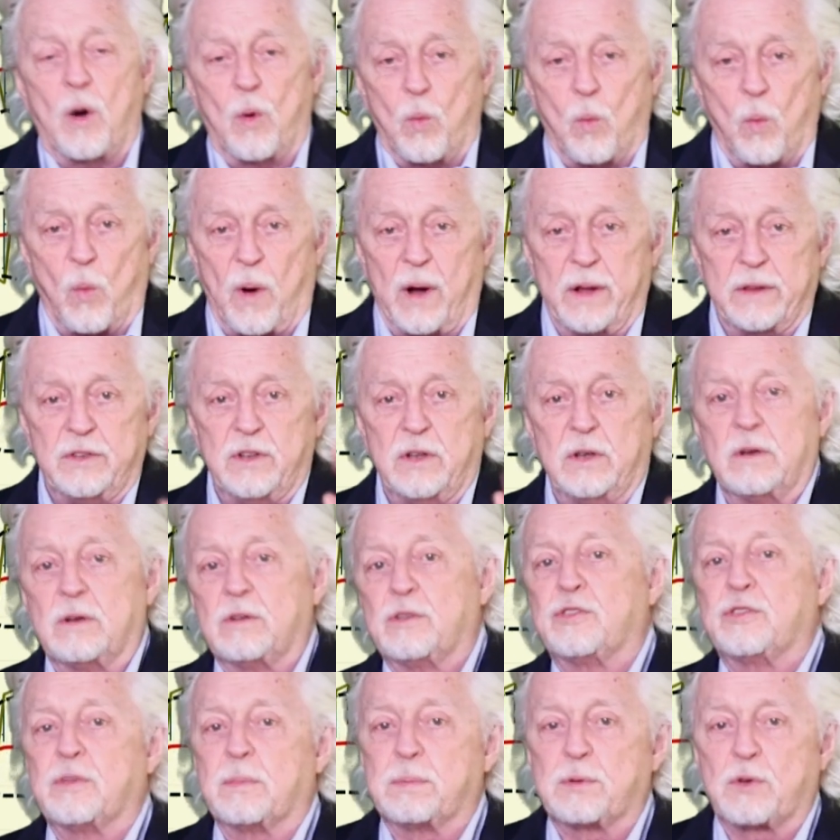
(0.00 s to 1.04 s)
one-year
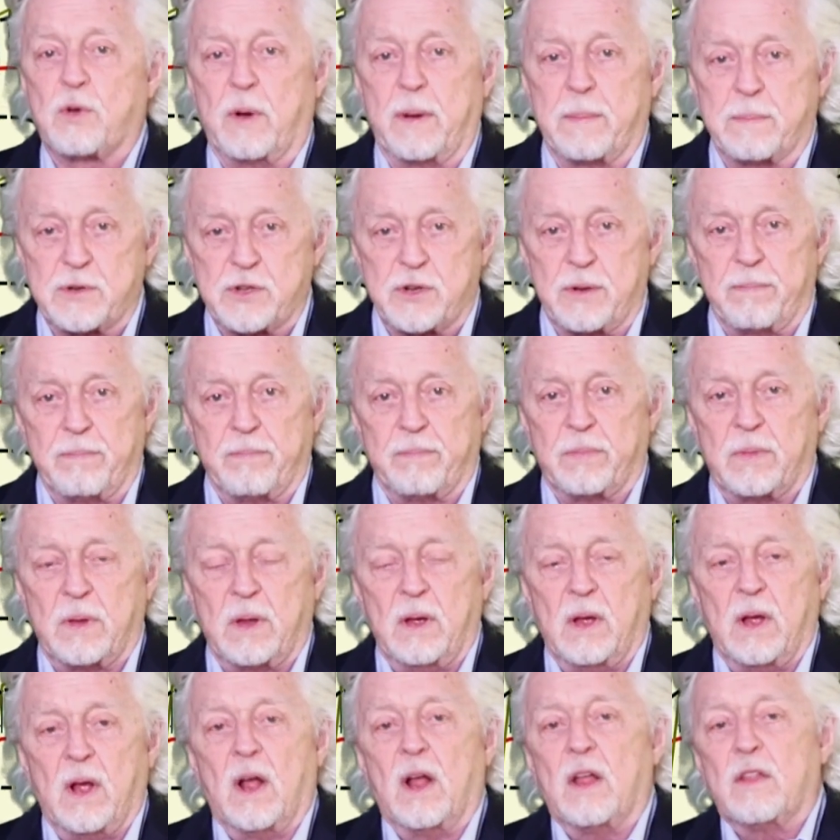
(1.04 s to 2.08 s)
subscription.
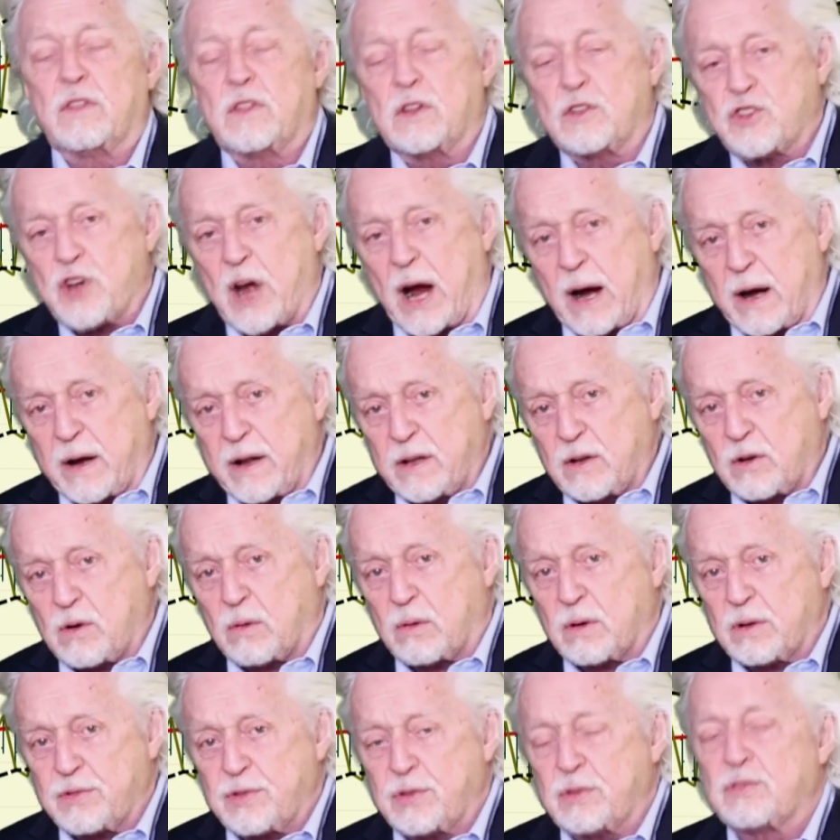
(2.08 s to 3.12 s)
The charting
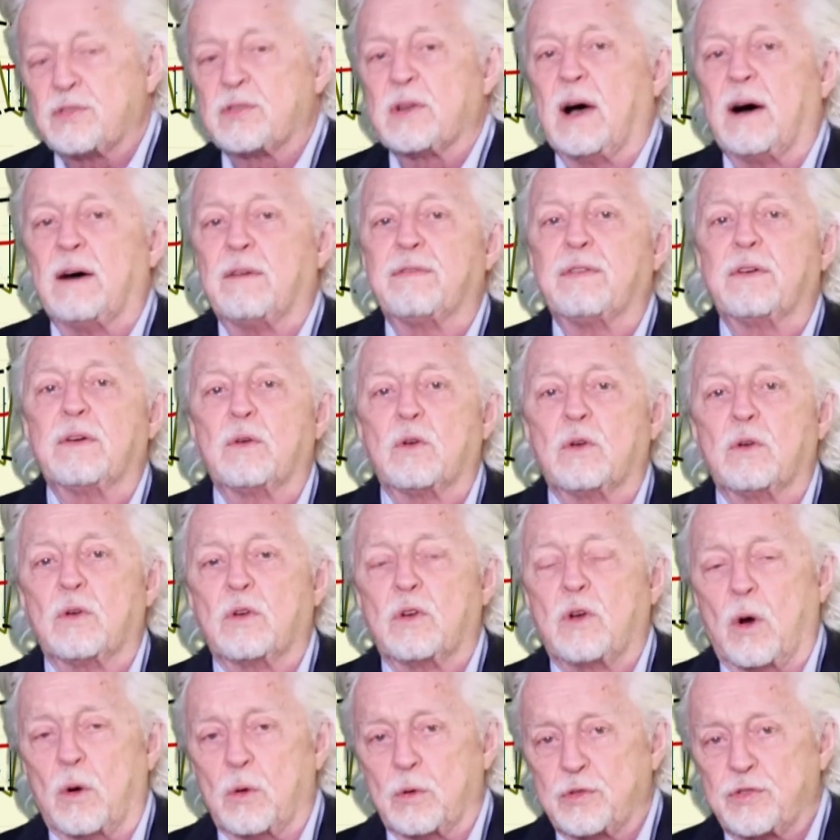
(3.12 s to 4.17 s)
course itself
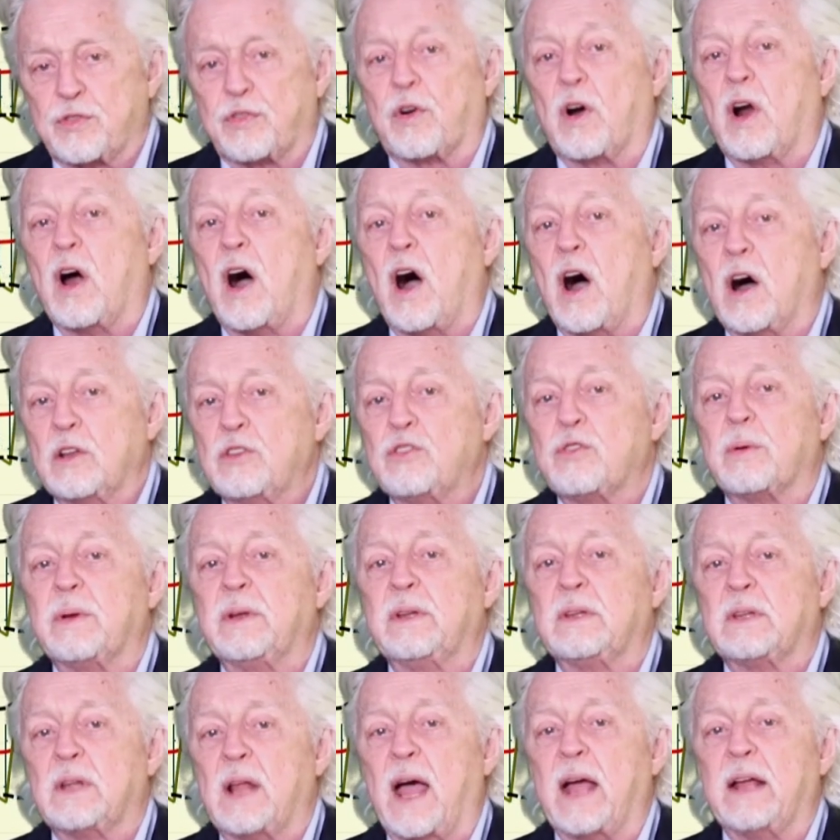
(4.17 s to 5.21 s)
goes for
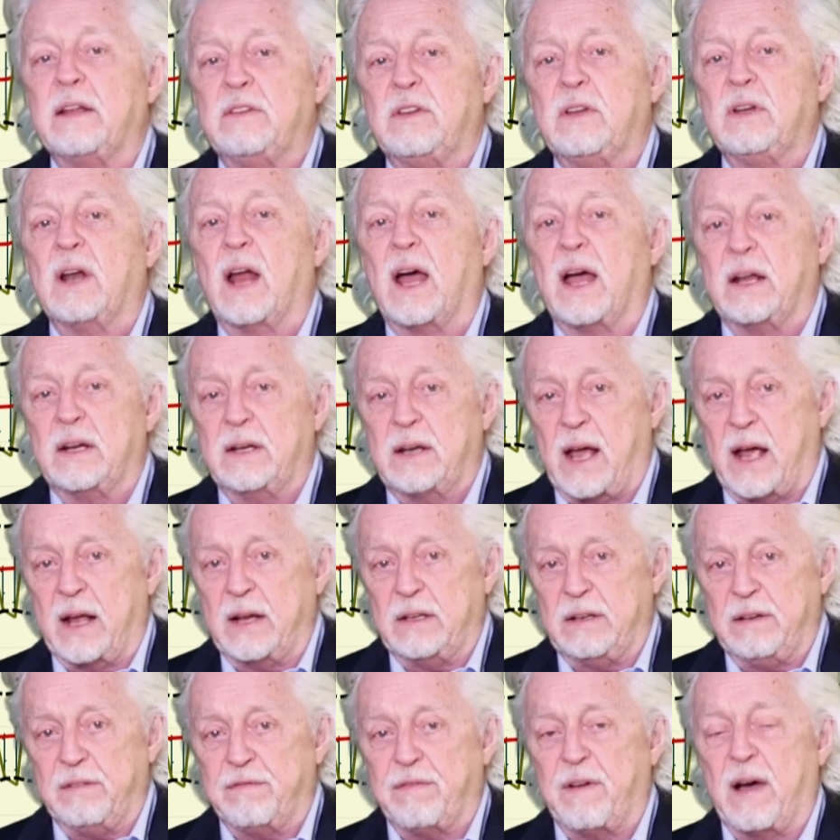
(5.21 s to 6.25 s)

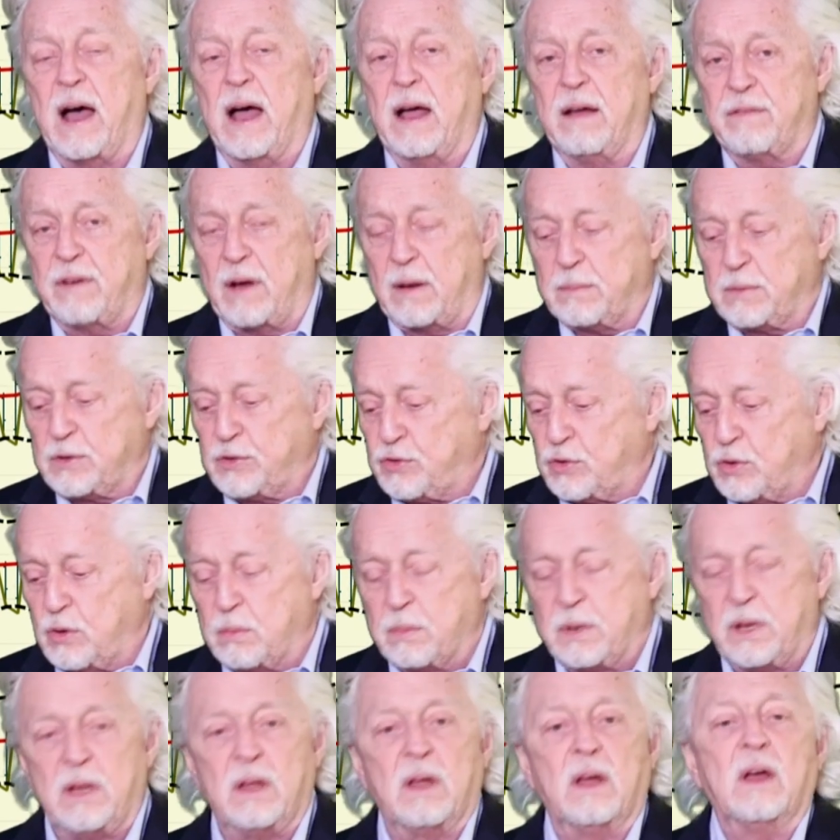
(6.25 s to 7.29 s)
$199.95. I'm
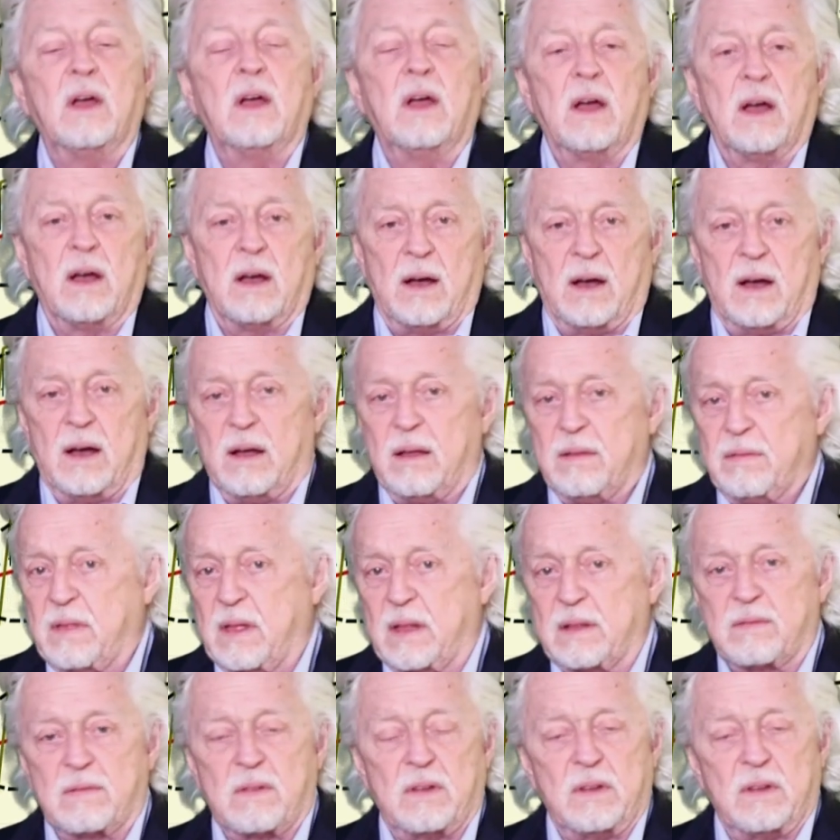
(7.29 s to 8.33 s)
assuming that